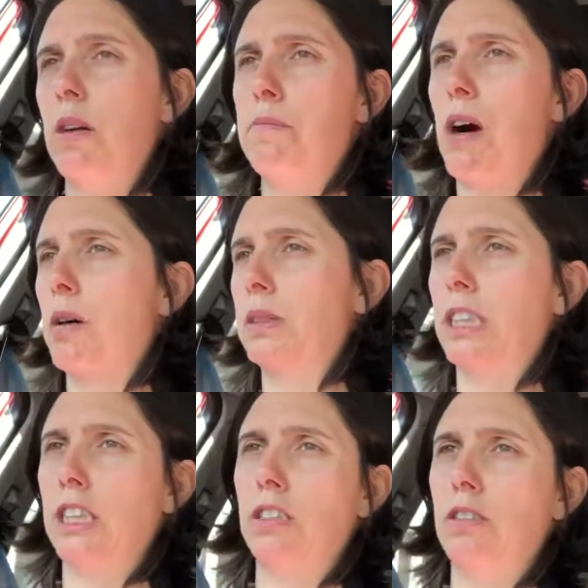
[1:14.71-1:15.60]

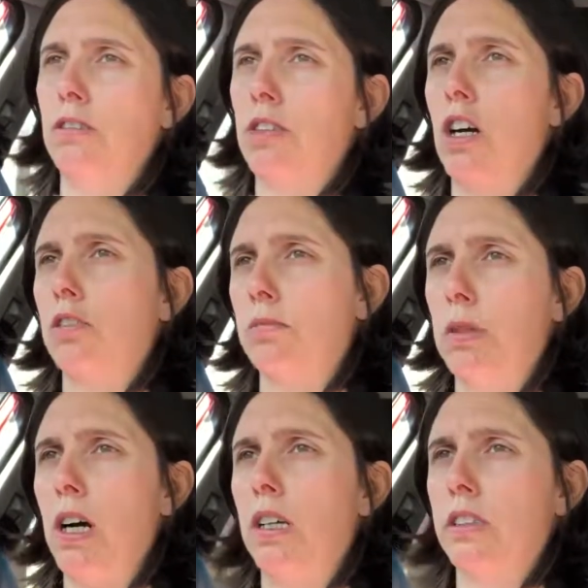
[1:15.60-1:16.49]
barbecue garden
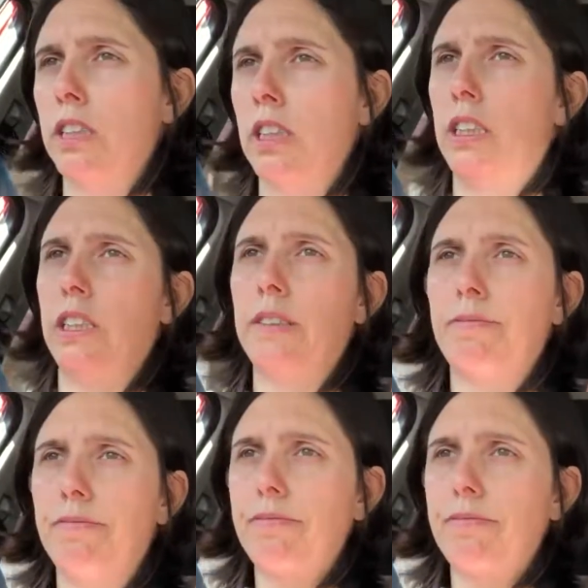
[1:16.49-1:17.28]
party